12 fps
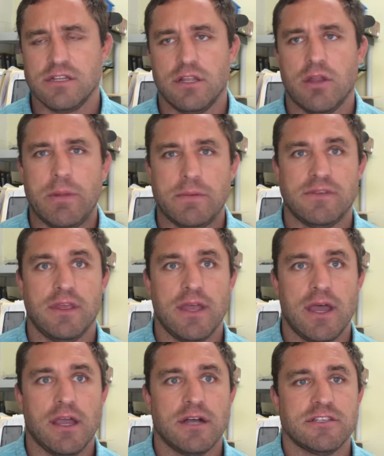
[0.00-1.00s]
a lot of people say,
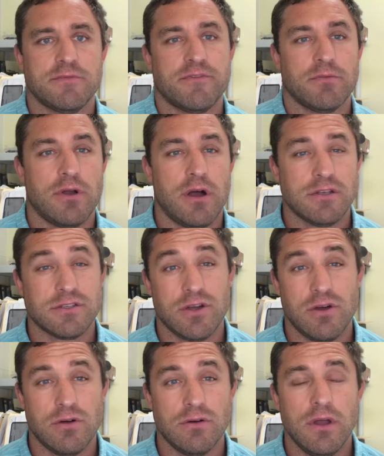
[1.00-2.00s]
yeah, I got some from
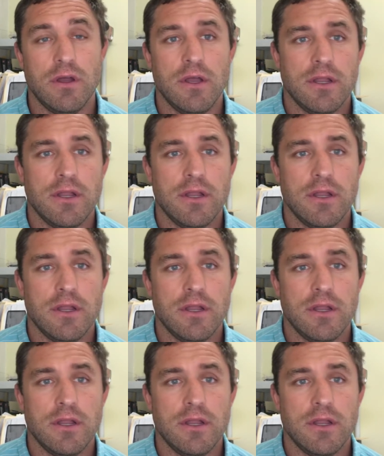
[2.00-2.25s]
Costco.